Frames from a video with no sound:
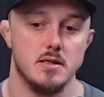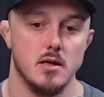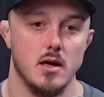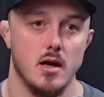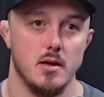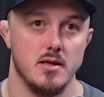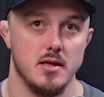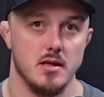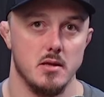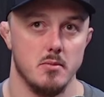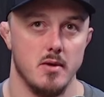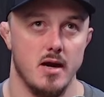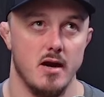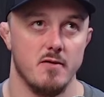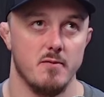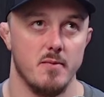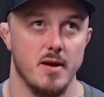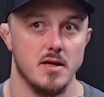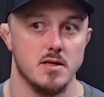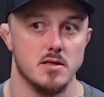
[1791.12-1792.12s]
I did the
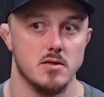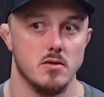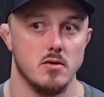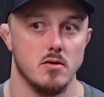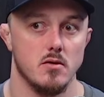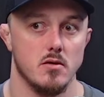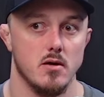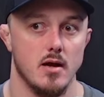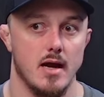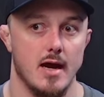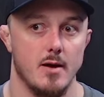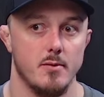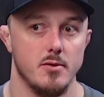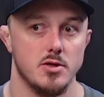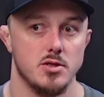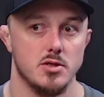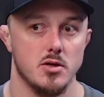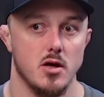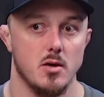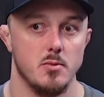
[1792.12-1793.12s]
math based on how
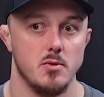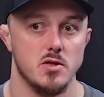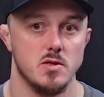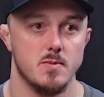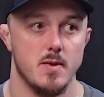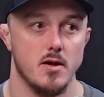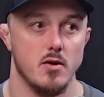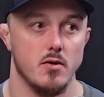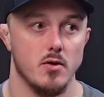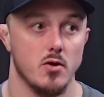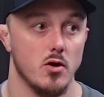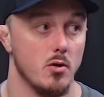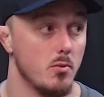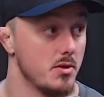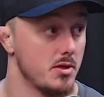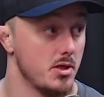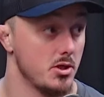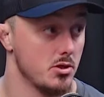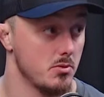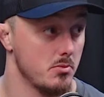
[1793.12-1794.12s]
much time you spend on a
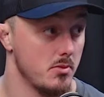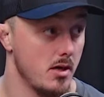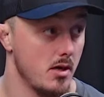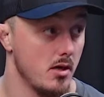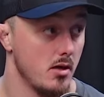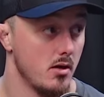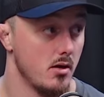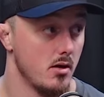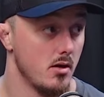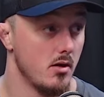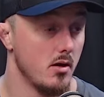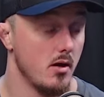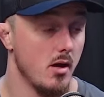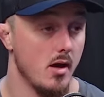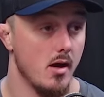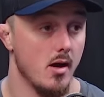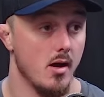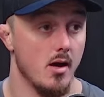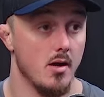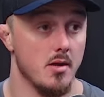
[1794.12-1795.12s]
competition mat.
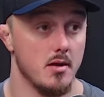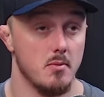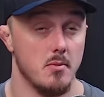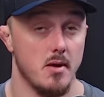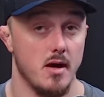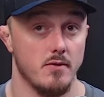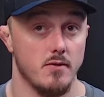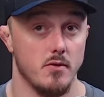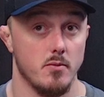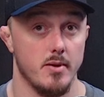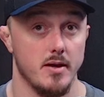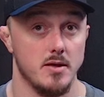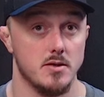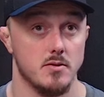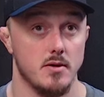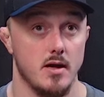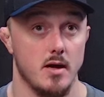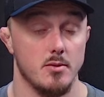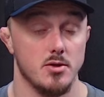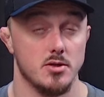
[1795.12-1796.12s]
The math will based
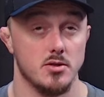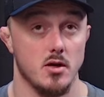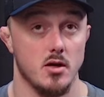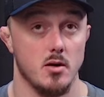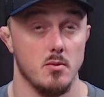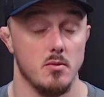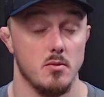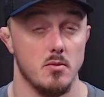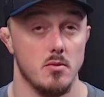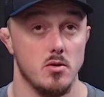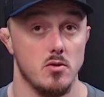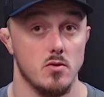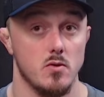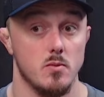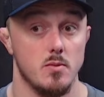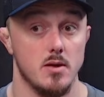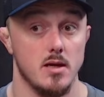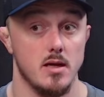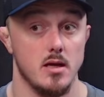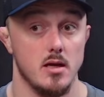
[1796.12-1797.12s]
on how much time you'll
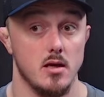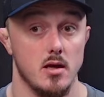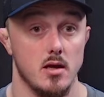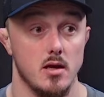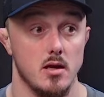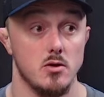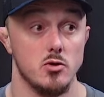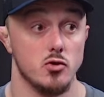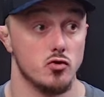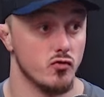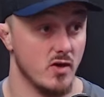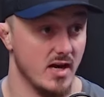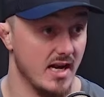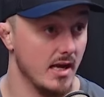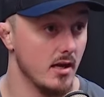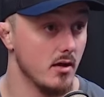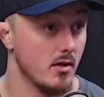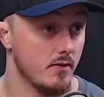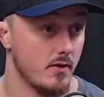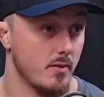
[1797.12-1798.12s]
be
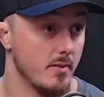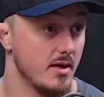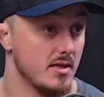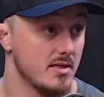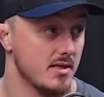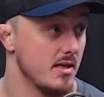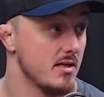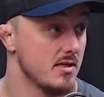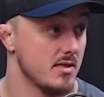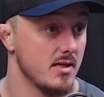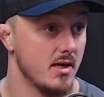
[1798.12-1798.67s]
drilling, if that makes sense.